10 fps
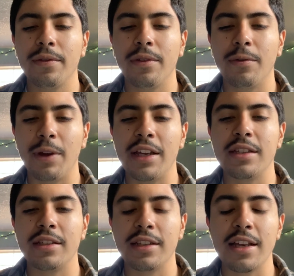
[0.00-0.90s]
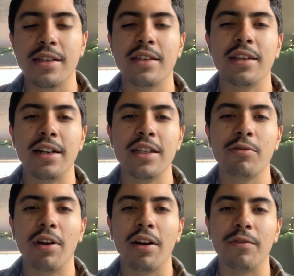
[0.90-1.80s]
ways, yes, it is
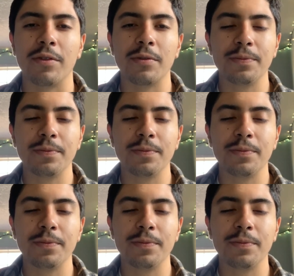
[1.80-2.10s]
quite harmful.